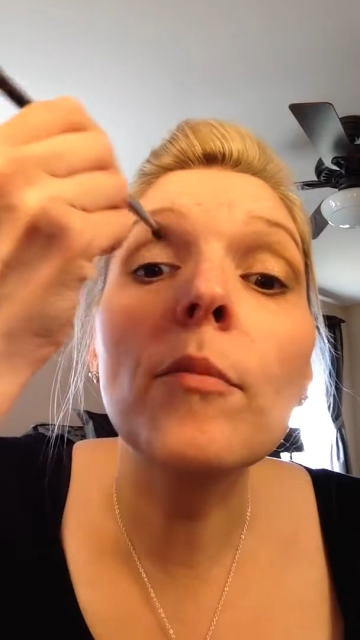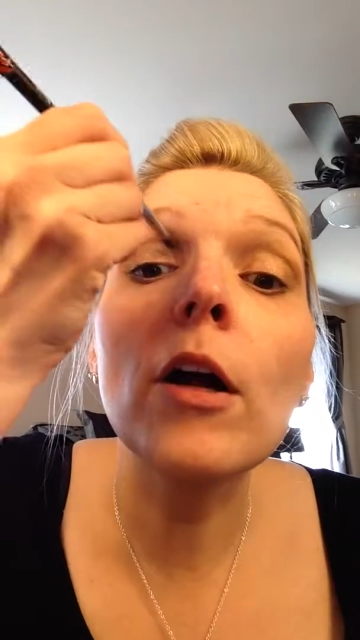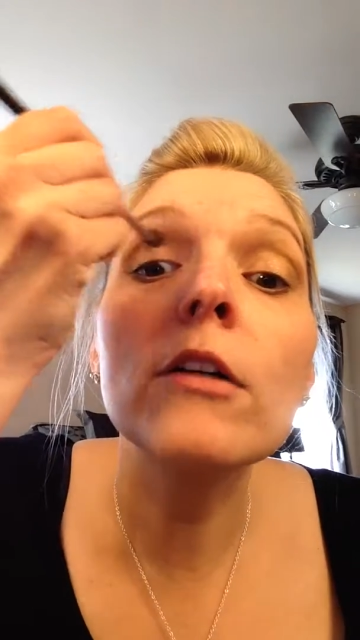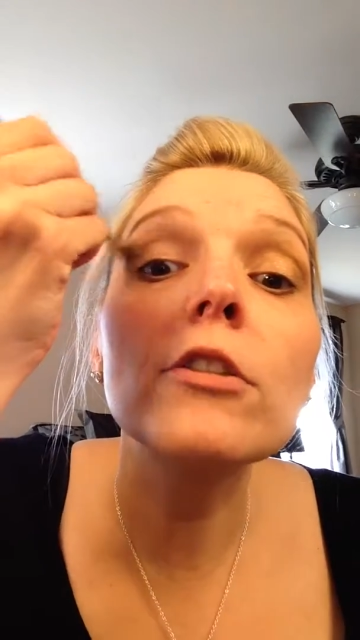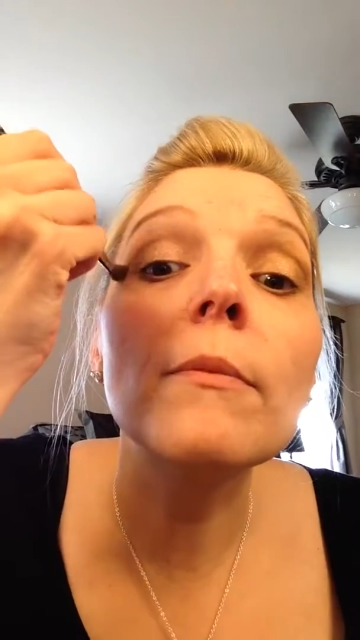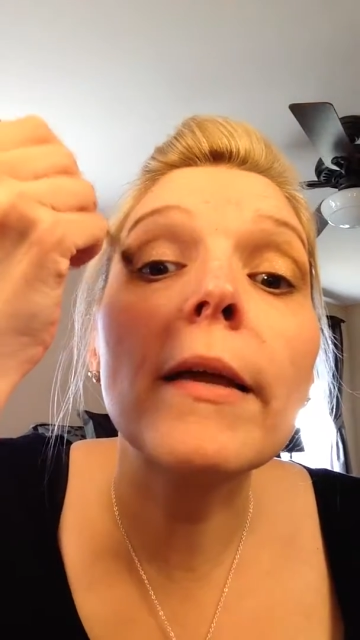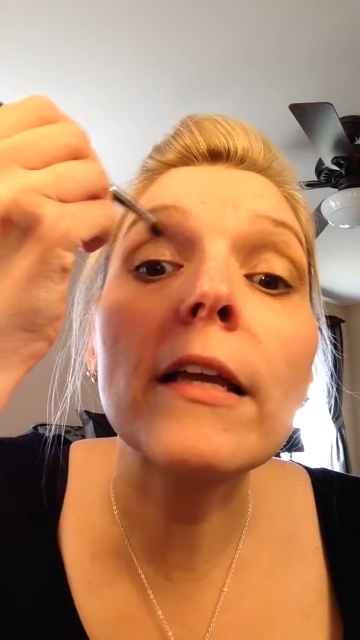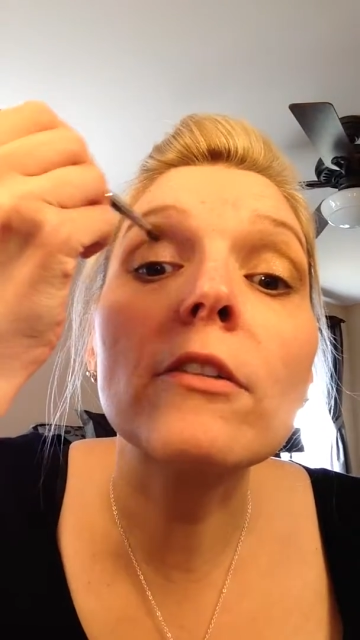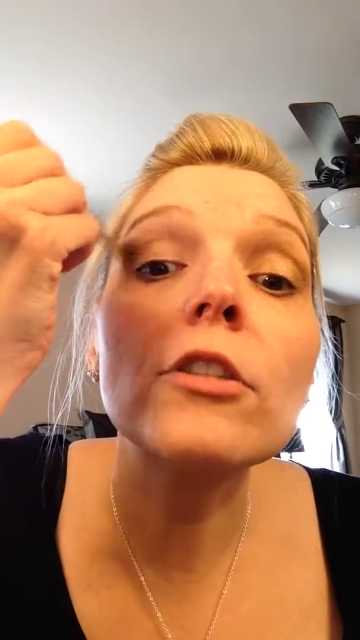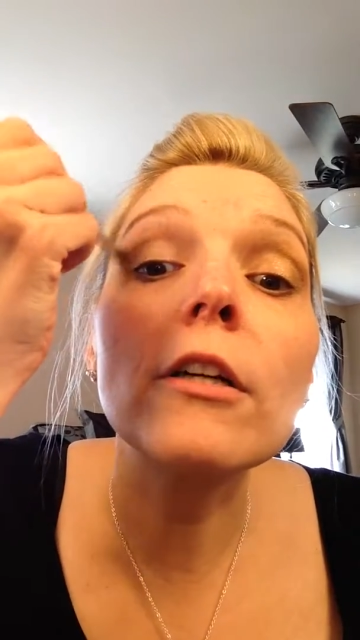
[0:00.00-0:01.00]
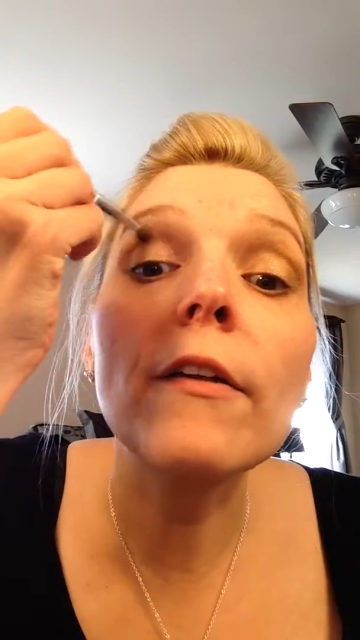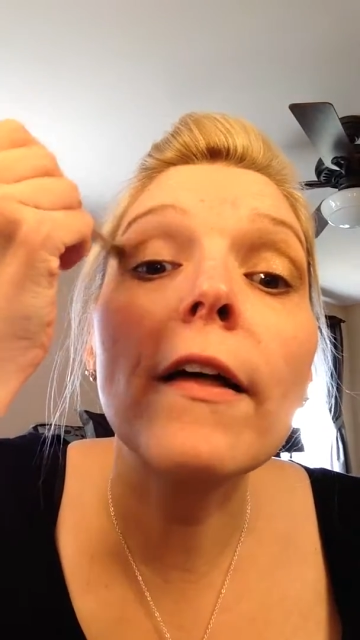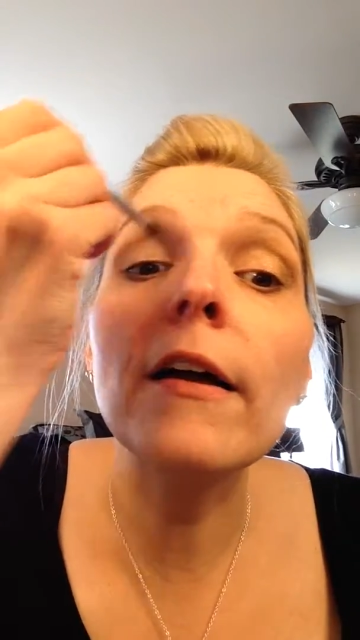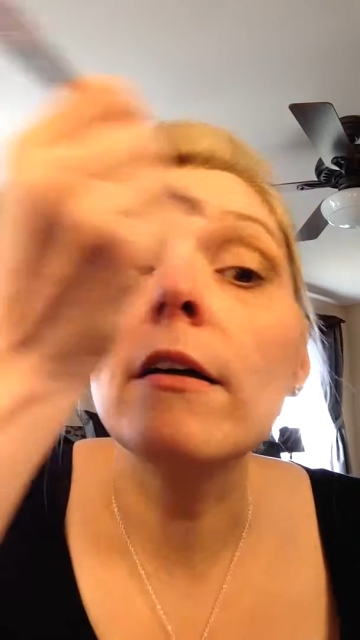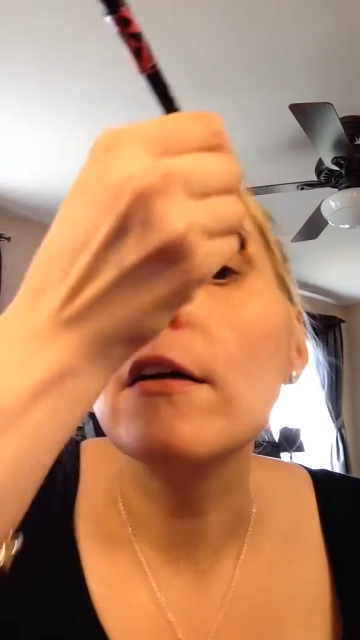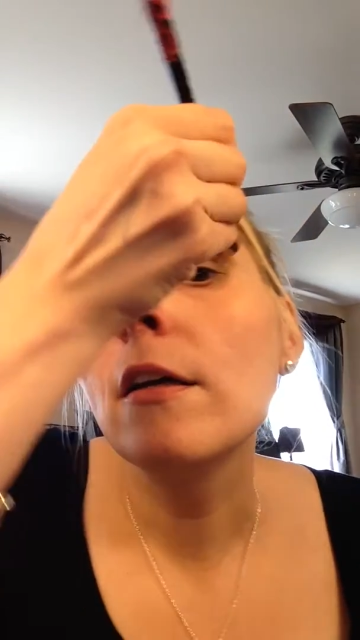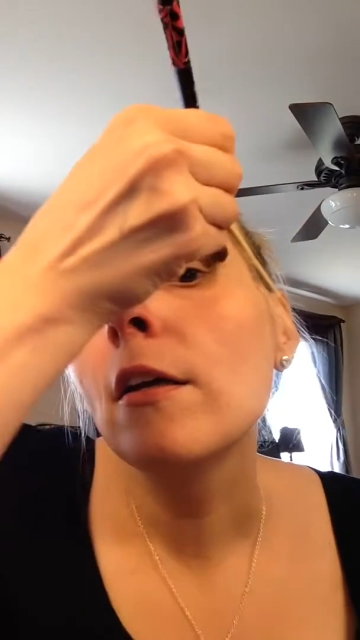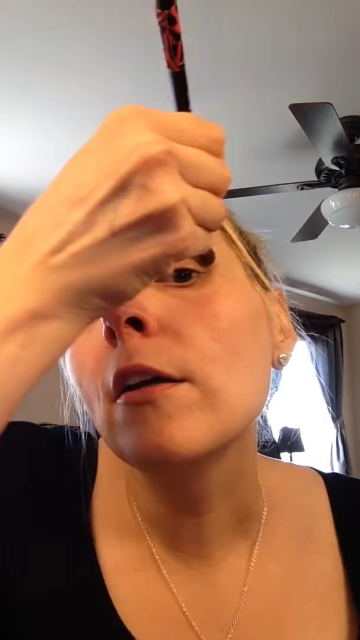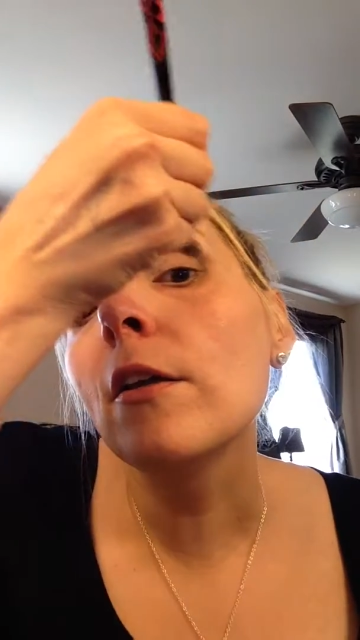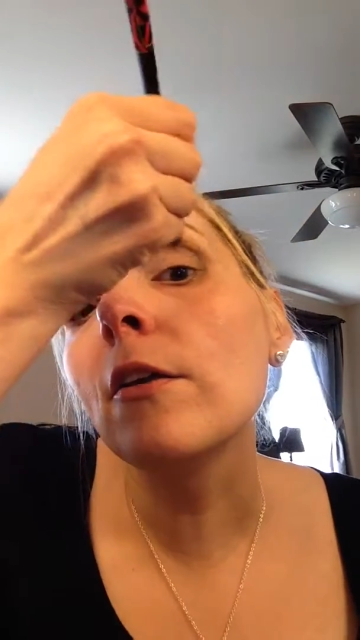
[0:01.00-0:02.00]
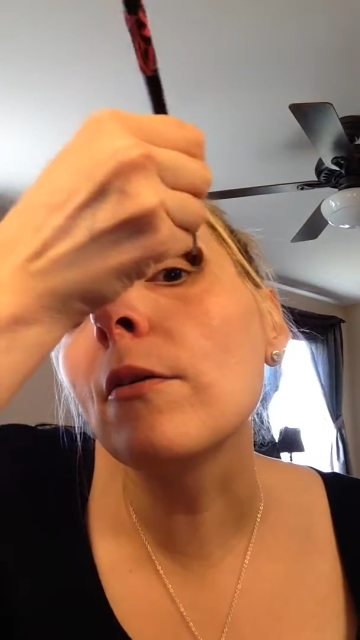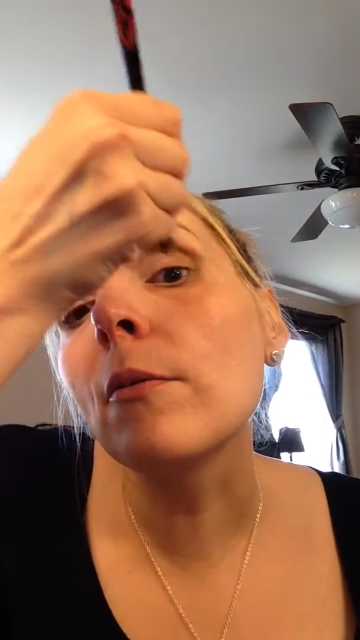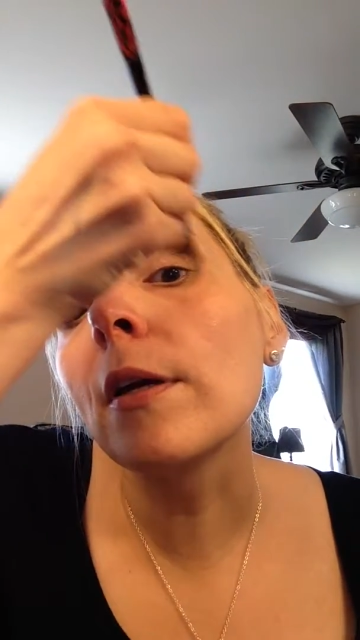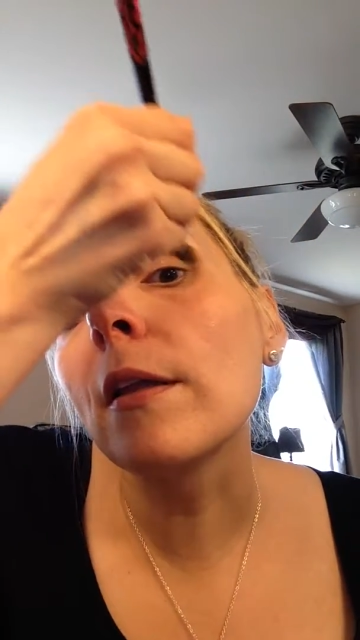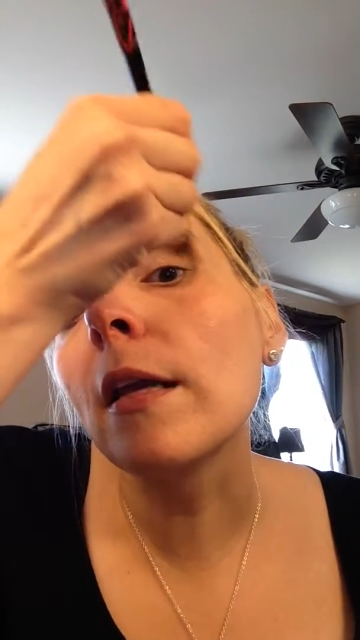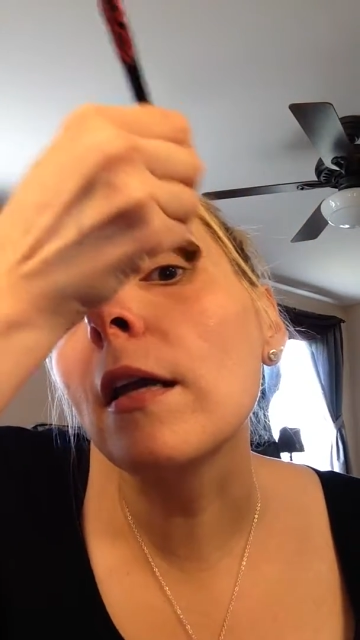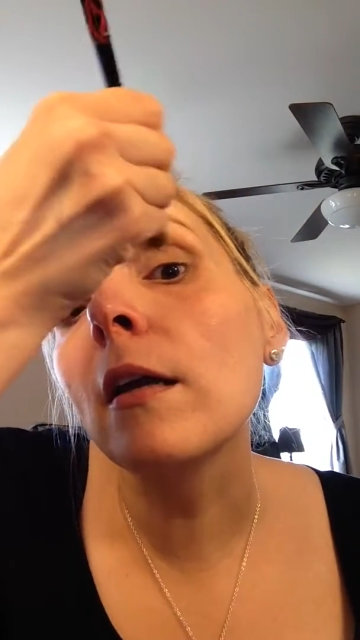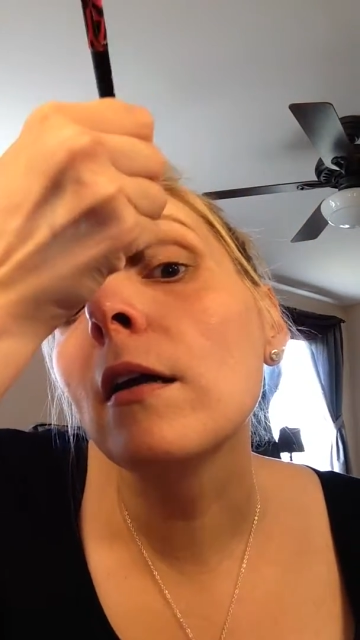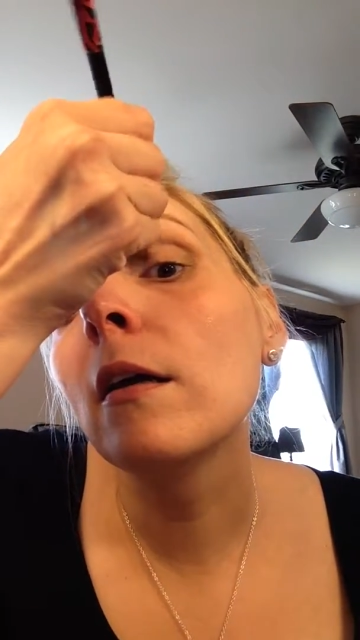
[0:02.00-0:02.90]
brush and making sure that you're really